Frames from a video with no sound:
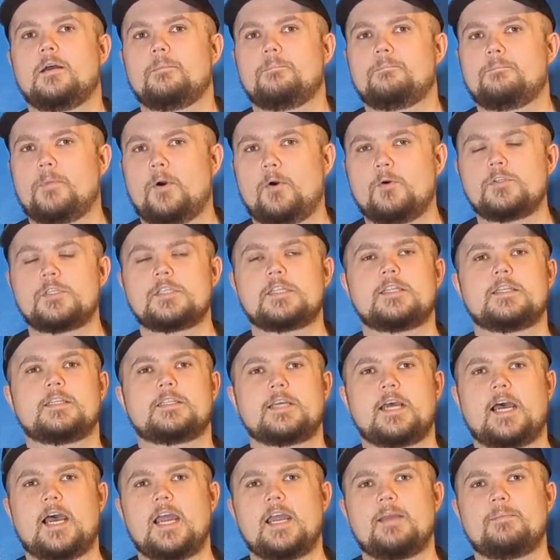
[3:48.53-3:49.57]
Most of the
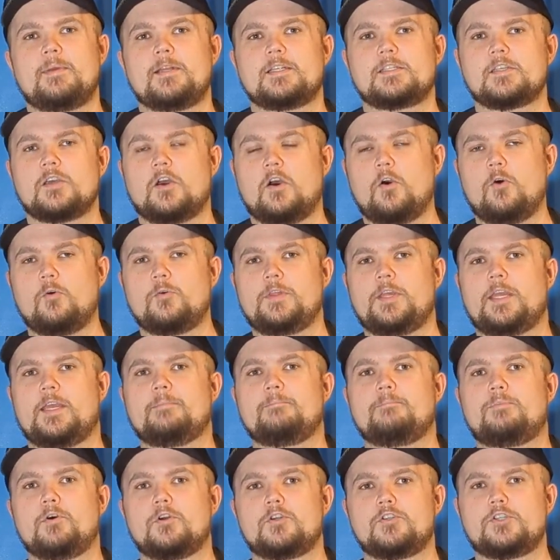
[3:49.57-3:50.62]
time it's, oh, the
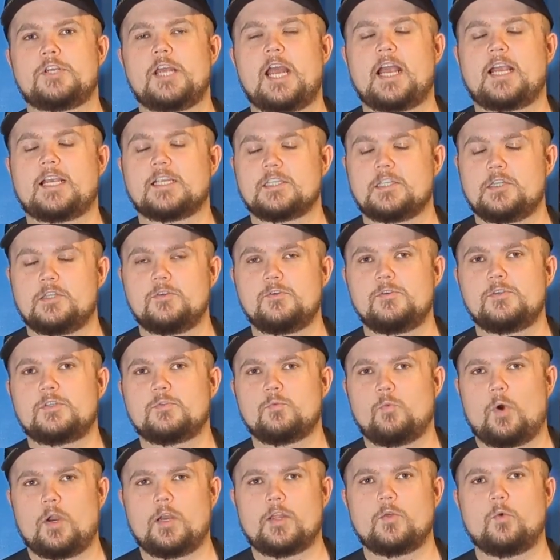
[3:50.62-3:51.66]
input jack is loose,
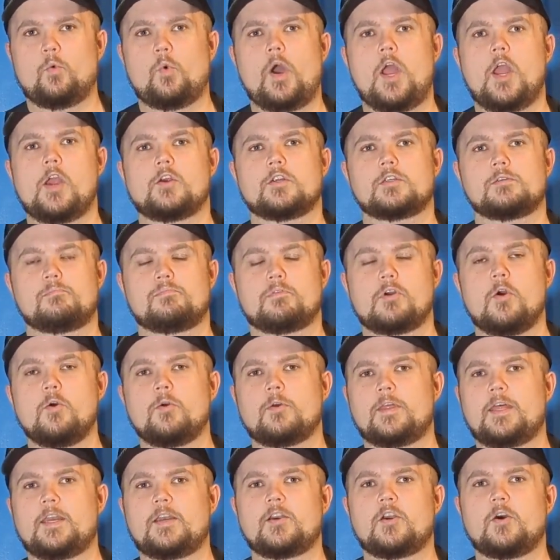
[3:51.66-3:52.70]
one of the wires broke,
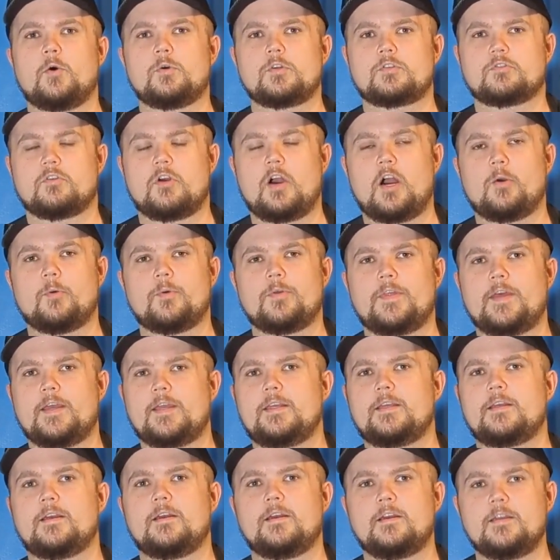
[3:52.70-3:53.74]
they don't know what's wrong with
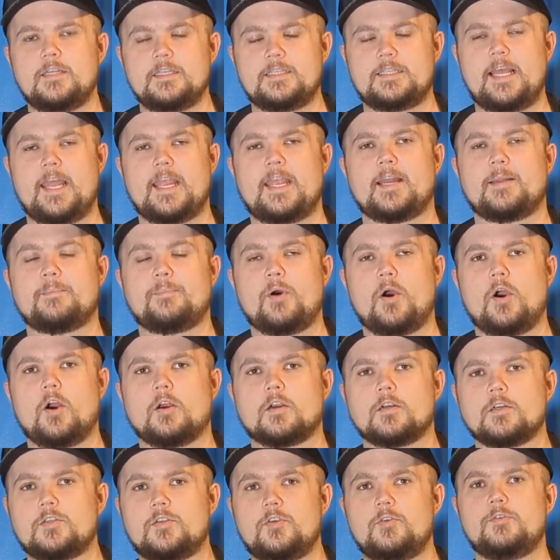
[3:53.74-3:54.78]
it. You take it
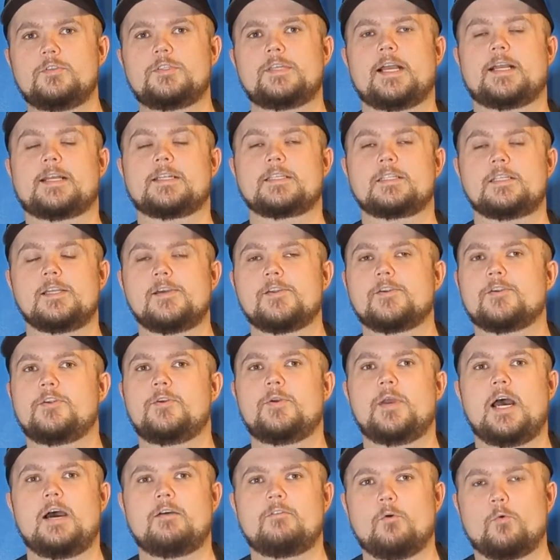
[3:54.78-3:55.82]
apart, 2 seconds later you
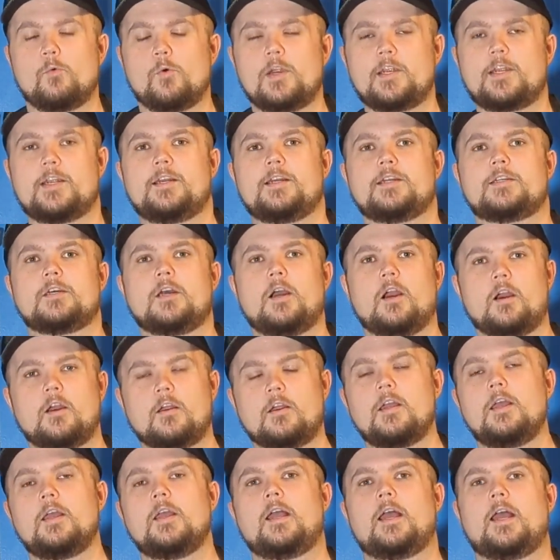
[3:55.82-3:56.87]
have a working
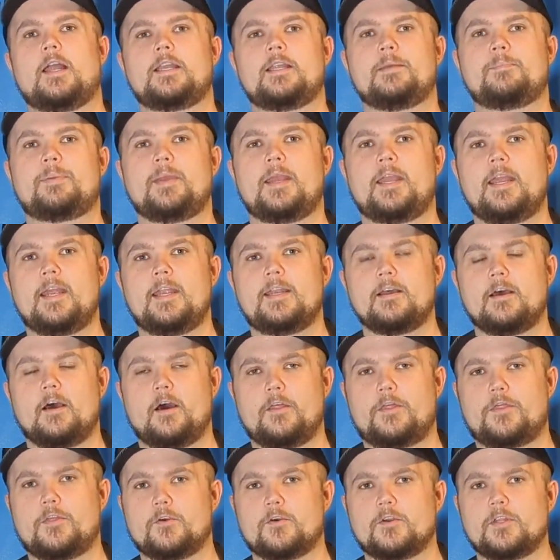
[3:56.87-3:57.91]
guitar and you paid a
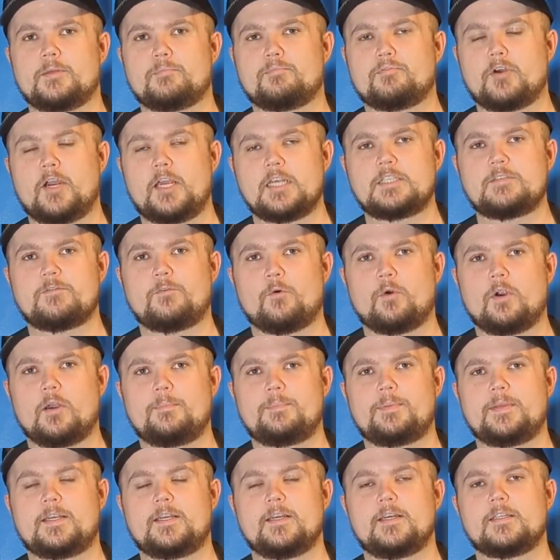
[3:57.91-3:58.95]
third of the price for it
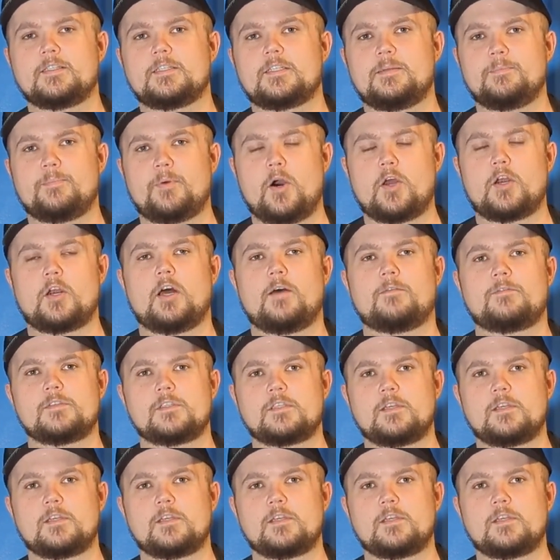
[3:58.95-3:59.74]
because you bought it off of